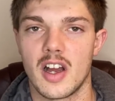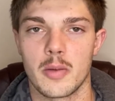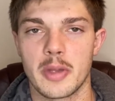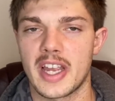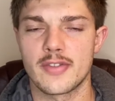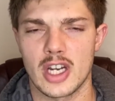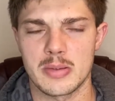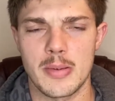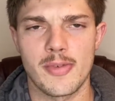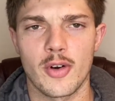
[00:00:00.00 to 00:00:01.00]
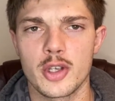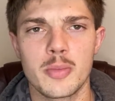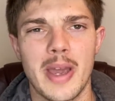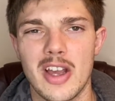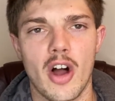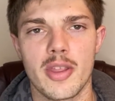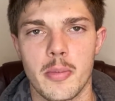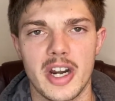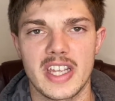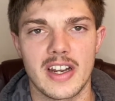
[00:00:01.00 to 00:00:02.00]
Like I've talked about before, you make all the
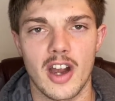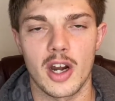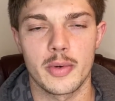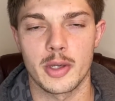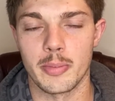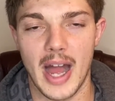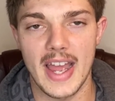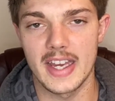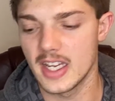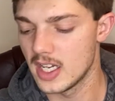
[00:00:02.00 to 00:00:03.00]
money in a card when you buy it.